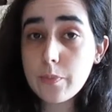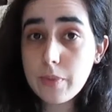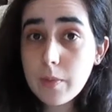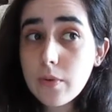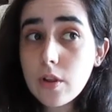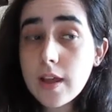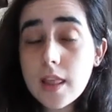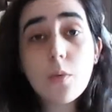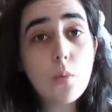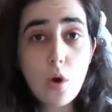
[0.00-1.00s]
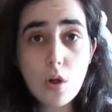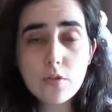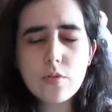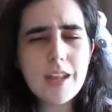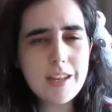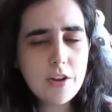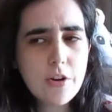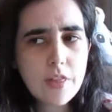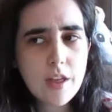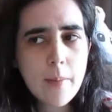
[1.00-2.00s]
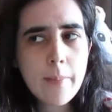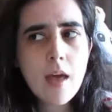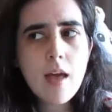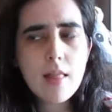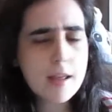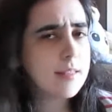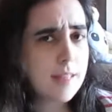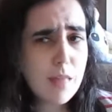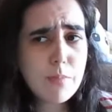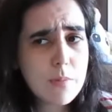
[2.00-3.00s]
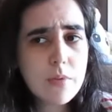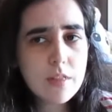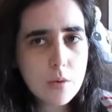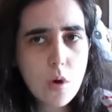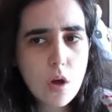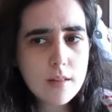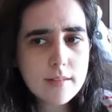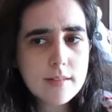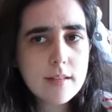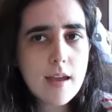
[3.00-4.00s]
people in the walls who can hear them, like dead people in the walls.